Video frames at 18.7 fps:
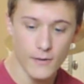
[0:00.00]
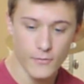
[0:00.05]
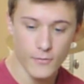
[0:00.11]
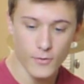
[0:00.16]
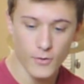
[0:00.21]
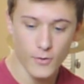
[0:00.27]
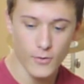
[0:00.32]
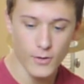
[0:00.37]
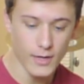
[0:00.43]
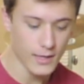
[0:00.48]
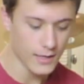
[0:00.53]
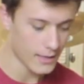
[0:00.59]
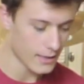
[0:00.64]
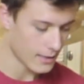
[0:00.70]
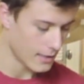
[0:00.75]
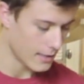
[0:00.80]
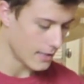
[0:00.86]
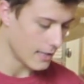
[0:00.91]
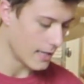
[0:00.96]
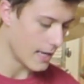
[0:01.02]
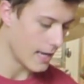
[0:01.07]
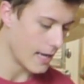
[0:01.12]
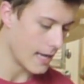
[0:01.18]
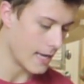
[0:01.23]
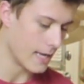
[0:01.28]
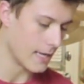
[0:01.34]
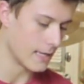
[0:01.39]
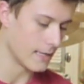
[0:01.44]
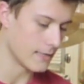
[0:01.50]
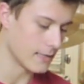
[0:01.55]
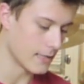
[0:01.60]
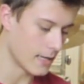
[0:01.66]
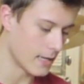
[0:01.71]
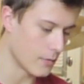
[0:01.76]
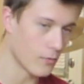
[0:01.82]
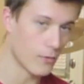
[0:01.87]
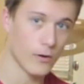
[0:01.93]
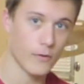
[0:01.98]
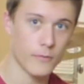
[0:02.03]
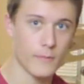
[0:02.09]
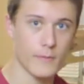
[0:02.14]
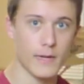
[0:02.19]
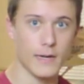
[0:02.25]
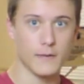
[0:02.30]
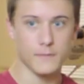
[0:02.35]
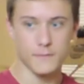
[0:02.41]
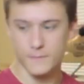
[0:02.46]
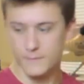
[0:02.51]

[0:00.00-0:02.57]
off real quick, and we'll go from there.